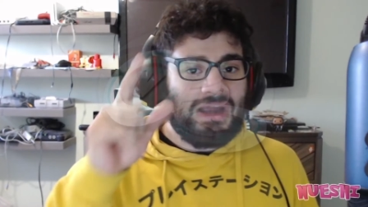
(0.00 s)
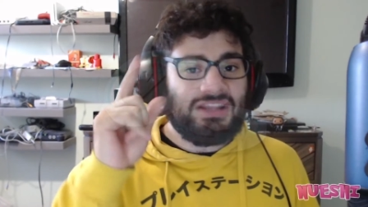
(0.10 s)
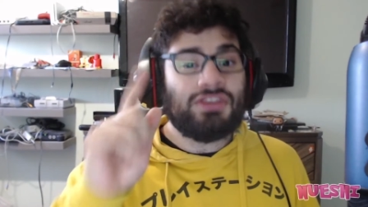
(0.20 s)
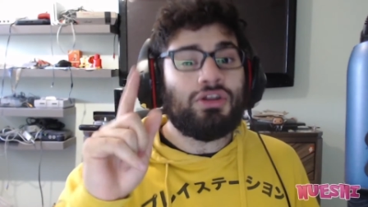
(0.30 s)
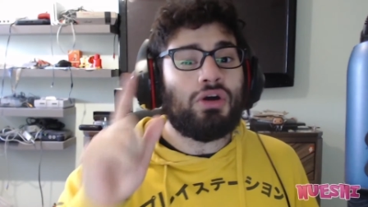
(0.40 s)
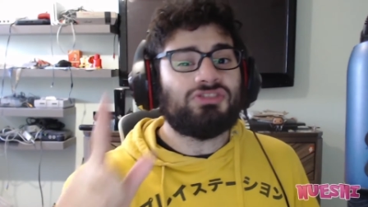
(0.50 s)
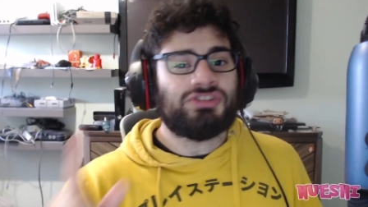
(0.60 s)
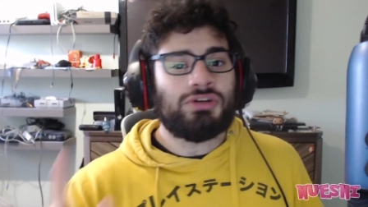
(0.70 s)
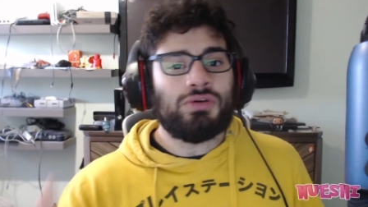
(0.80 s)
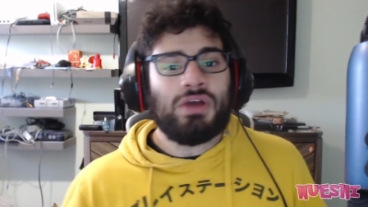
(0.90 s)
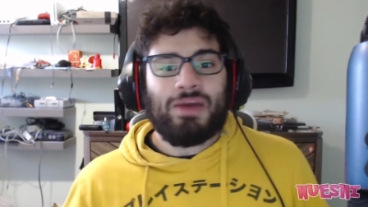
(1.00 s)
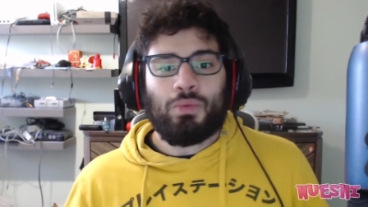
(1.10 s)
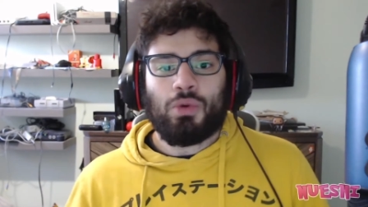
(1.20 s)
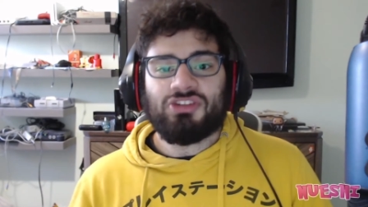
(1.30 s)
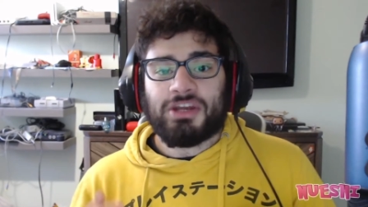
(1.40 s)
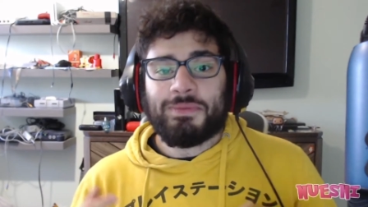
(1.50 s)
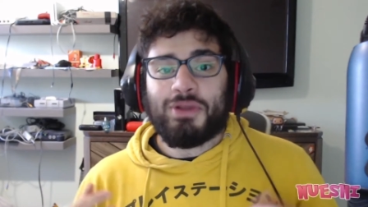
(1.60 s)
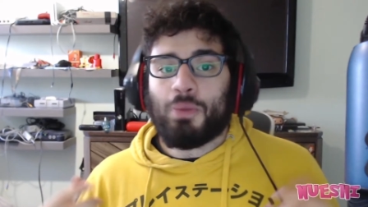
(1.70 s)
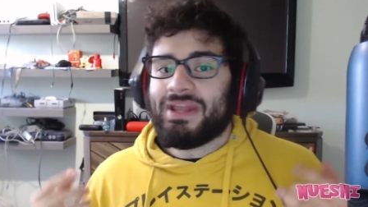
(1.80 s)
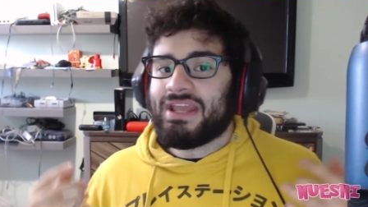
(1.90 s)
primarily those two. We're also going
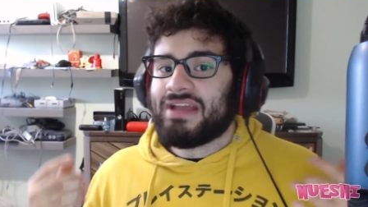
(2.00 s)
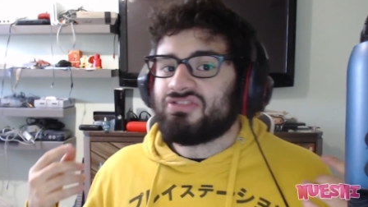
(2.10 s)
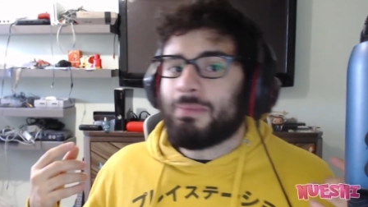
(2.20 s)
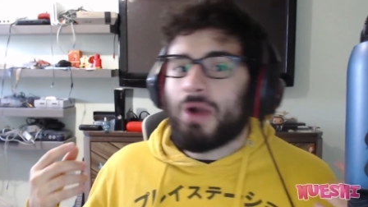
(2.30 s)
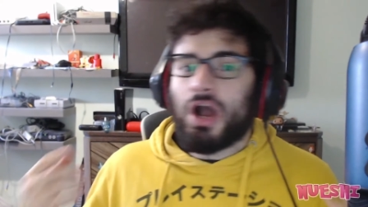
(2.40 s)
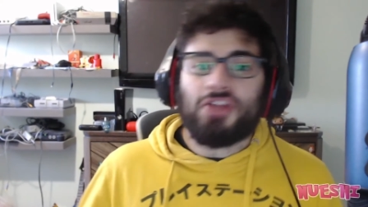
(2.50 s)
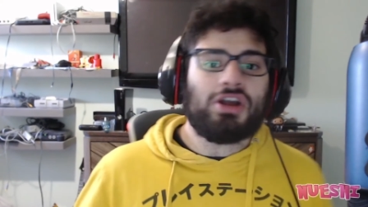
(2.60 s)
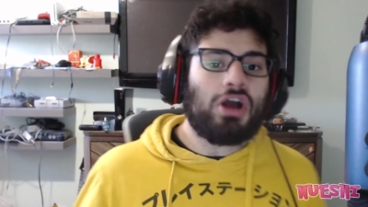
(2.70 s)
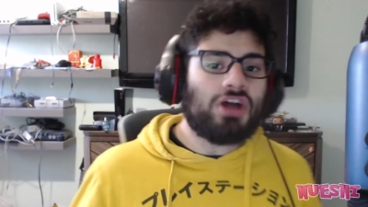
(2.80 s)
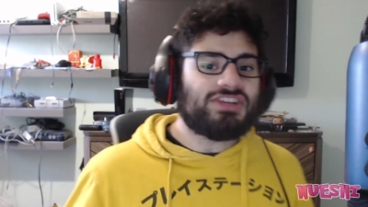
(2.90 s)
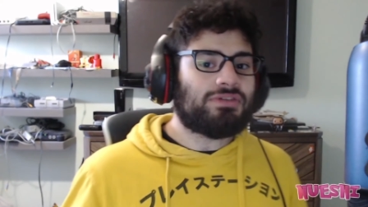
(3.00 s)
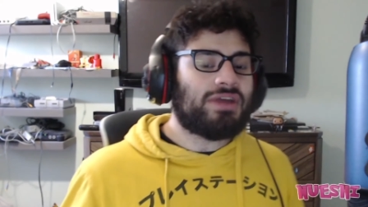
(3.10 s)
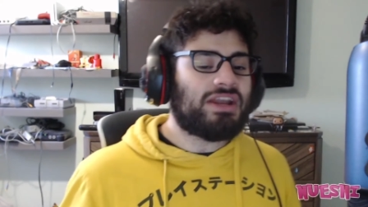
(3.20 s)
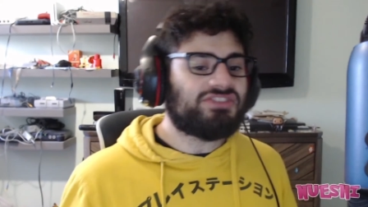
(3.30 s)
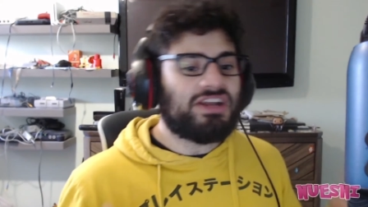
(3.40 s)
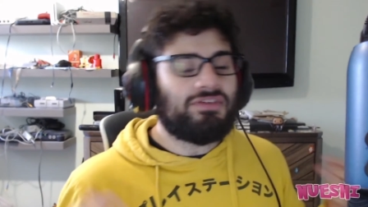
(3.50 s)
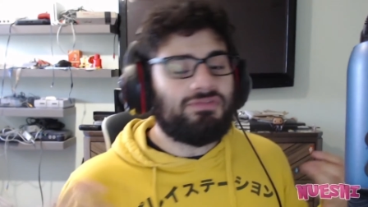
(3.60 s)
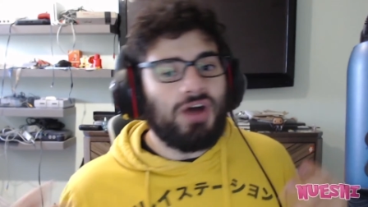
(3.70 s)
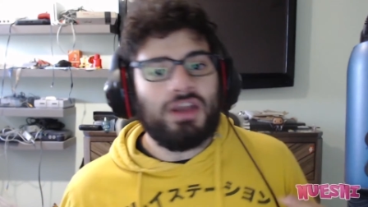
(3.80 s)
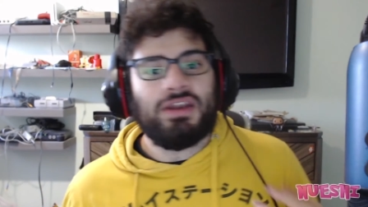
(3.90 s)
to be opening gifts from other content creators in
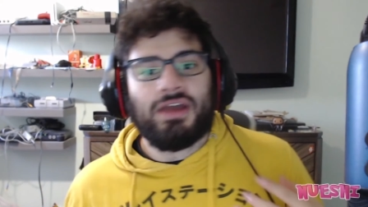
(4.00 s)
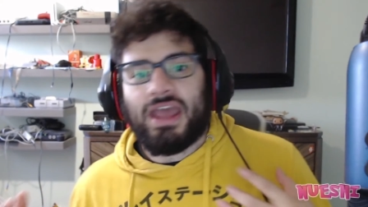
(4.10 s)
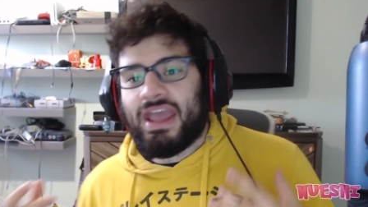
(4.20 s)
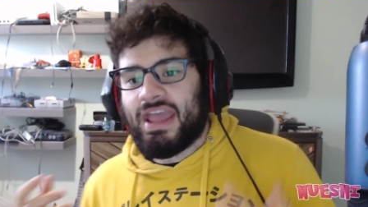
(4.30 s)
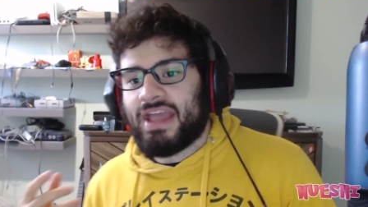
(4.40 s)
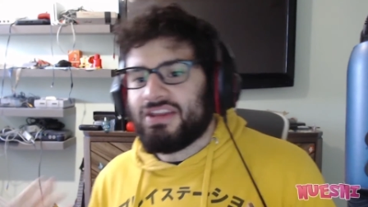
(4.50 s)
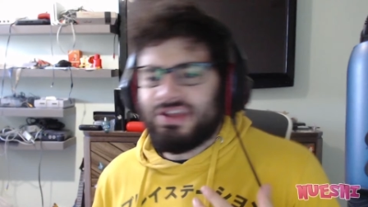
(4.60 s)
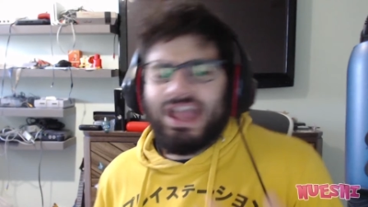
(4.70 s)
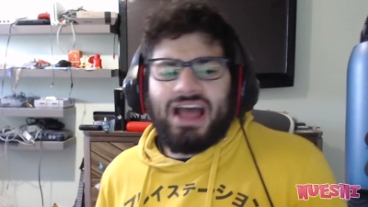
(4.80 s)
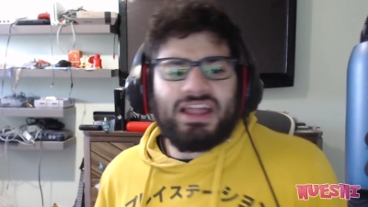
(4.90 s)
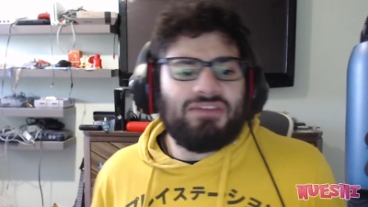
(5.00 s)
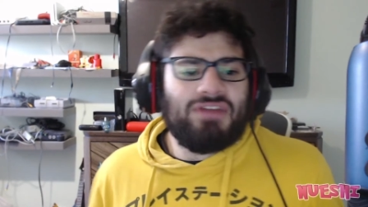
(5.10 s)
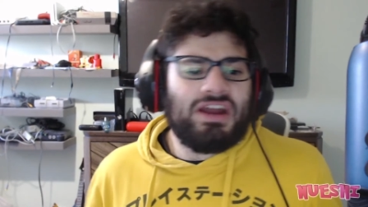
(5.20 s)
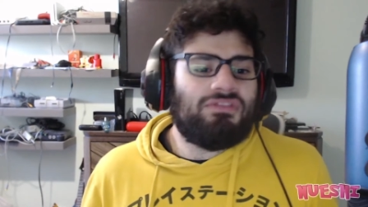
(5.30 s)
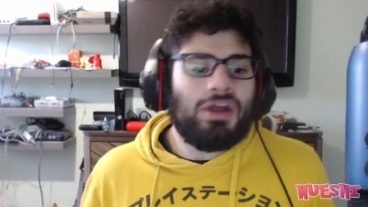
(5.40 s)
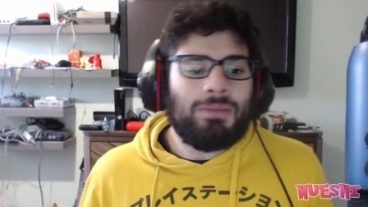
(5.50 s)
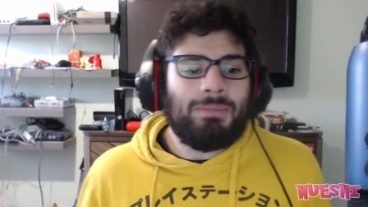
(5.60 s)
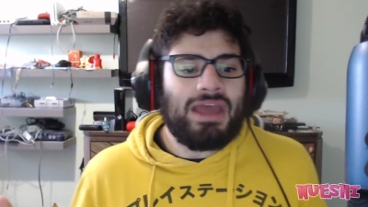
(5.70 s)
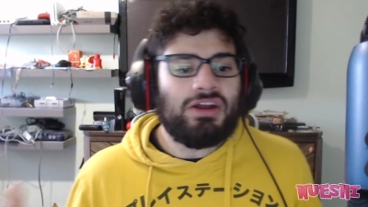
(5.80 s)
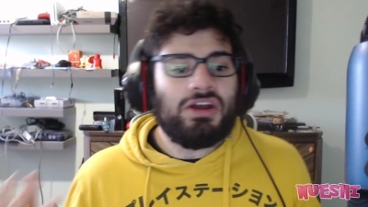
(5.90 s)
a fun and, you know, yeah, like a very
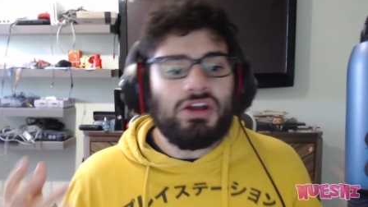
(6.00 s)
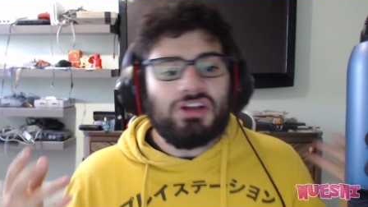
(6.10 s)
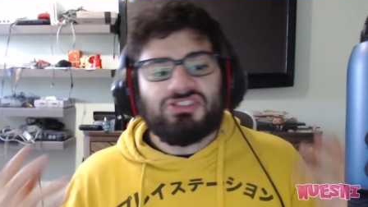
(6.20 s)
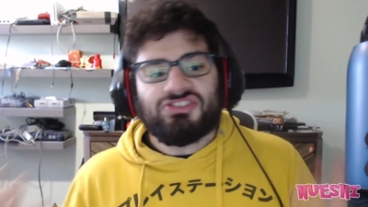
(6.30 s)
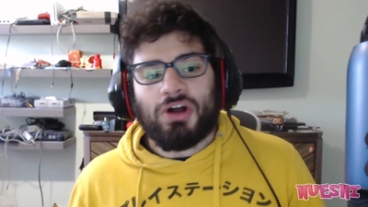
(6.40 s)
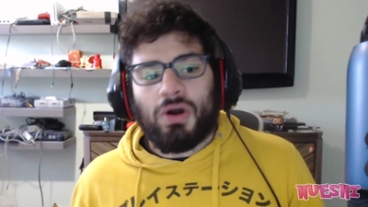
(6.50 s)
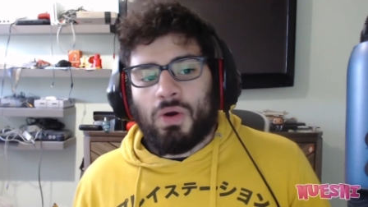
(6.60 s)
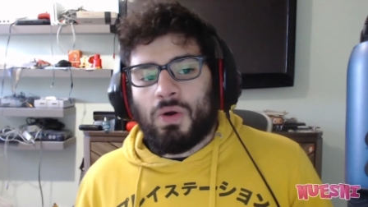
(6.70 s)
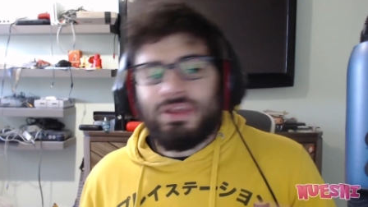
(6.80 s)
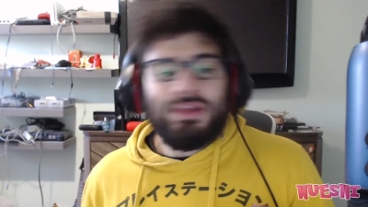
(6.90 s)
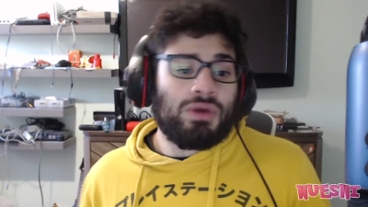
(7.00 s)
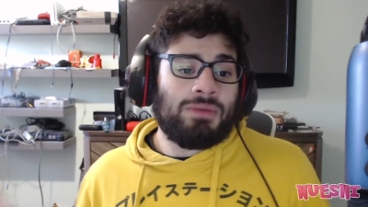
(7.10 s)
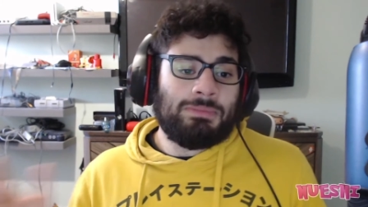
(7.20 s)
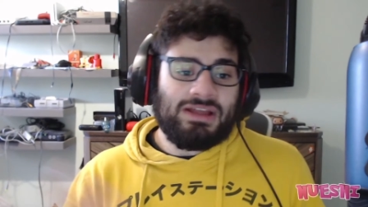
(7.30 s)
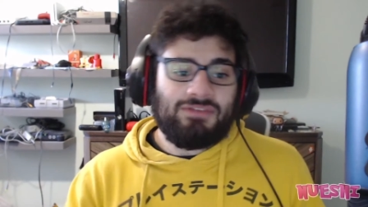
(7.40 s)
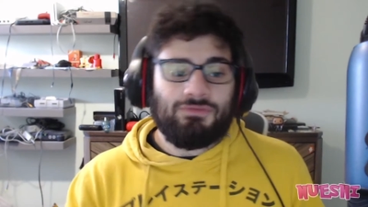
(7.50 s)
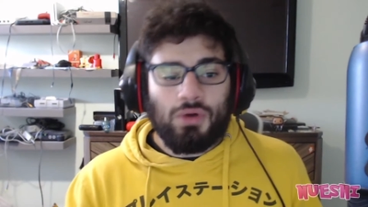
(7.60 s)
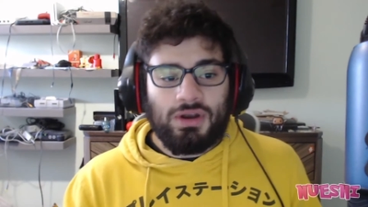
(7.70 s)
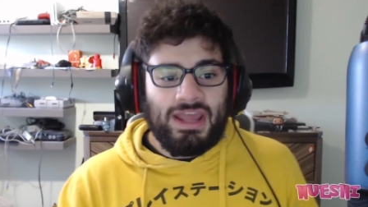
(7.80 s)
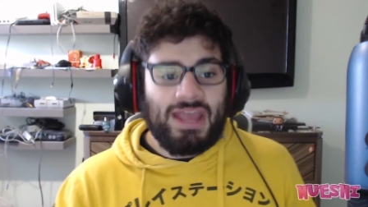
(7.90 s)
fun manner. So yeah, we're going to be playing
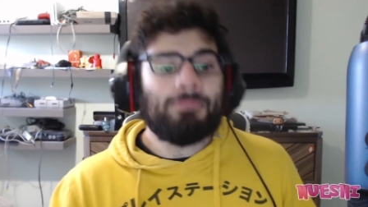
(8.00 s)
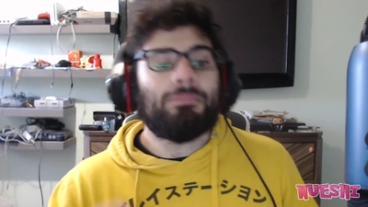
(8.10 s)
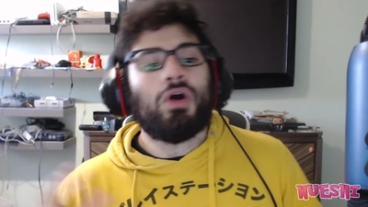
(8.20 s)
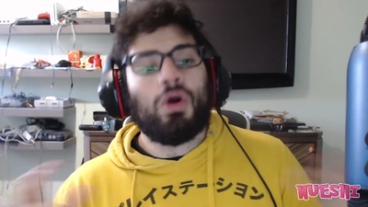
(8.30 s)
Fortnite,